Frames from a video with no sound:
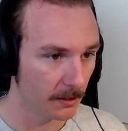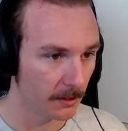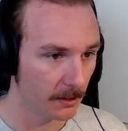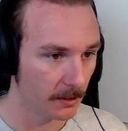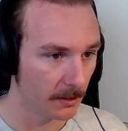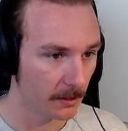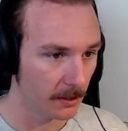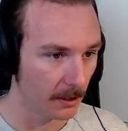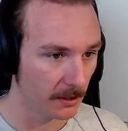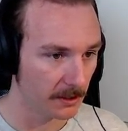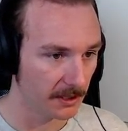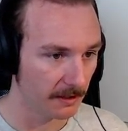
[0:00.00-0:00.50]

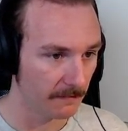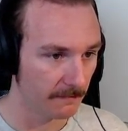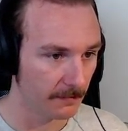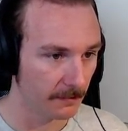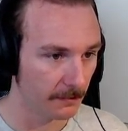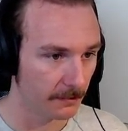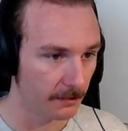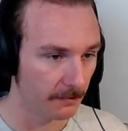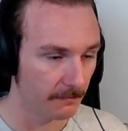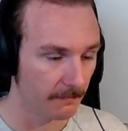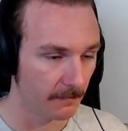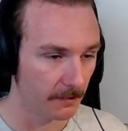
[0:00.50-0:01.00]
Content view
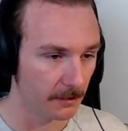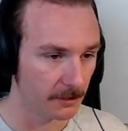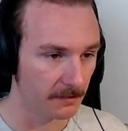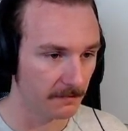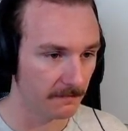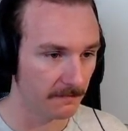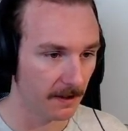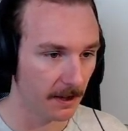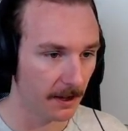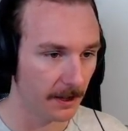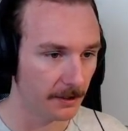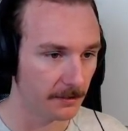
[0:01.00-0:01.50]
conversion
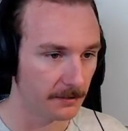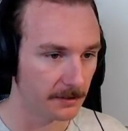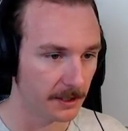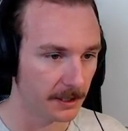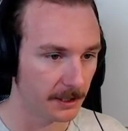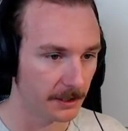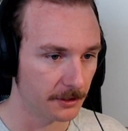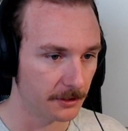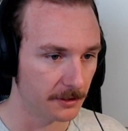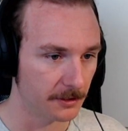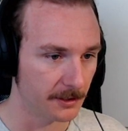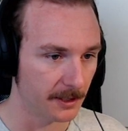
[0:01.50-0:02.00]
value is an
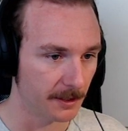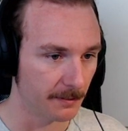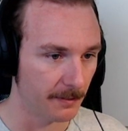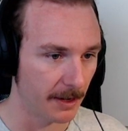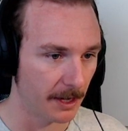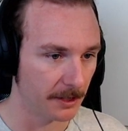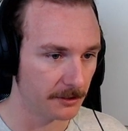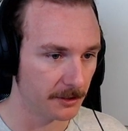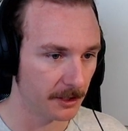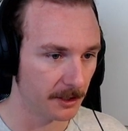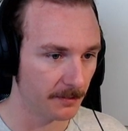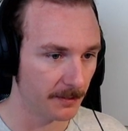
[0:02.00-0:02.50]
interesting
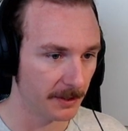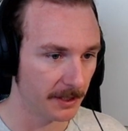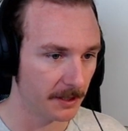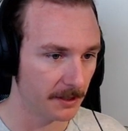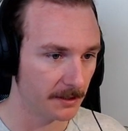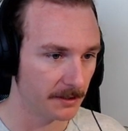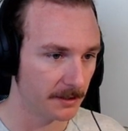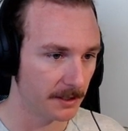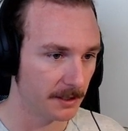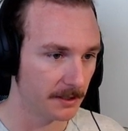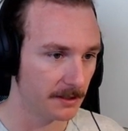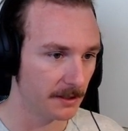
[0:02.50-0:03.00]
metric because
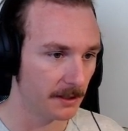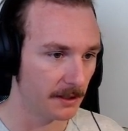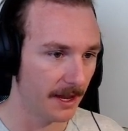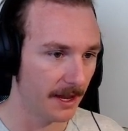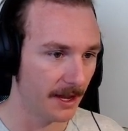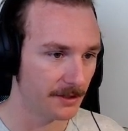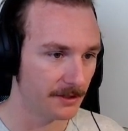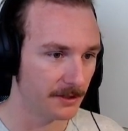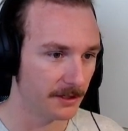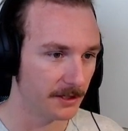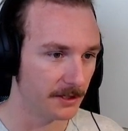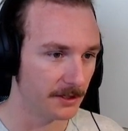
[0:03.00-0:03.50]
this
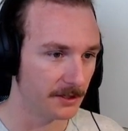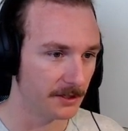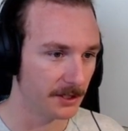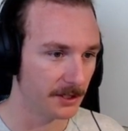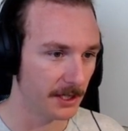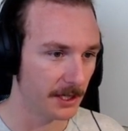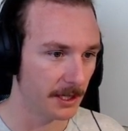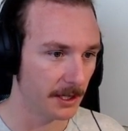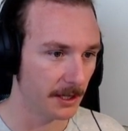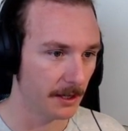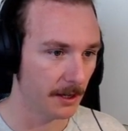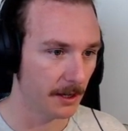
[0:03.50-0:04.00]
allows you to
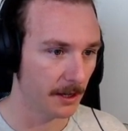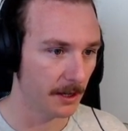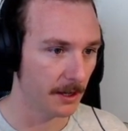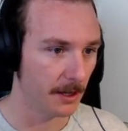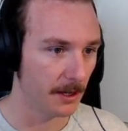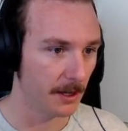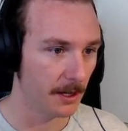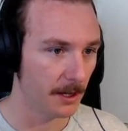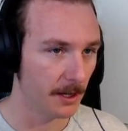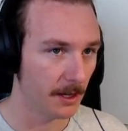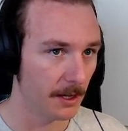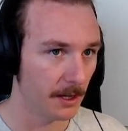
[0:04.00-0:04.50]
see
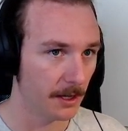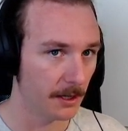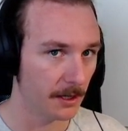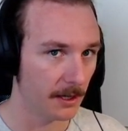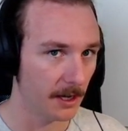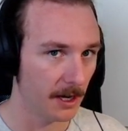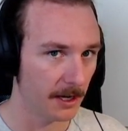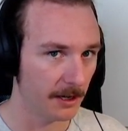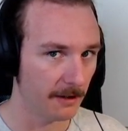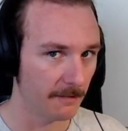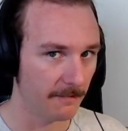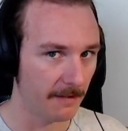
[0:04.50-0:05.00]

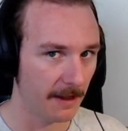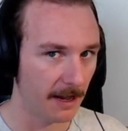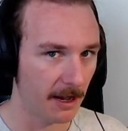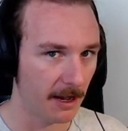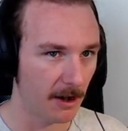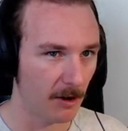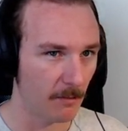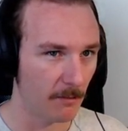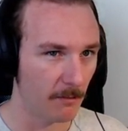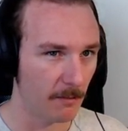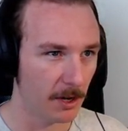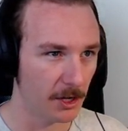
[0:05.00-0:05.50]
kind of how
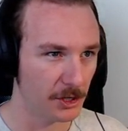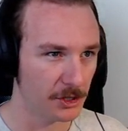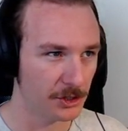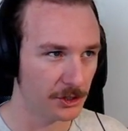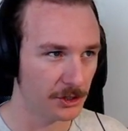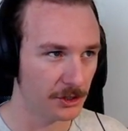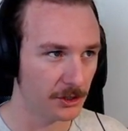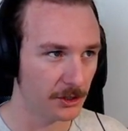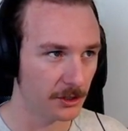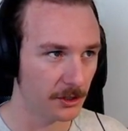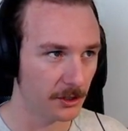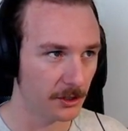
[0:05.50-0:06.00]

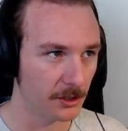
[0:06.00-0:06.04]
much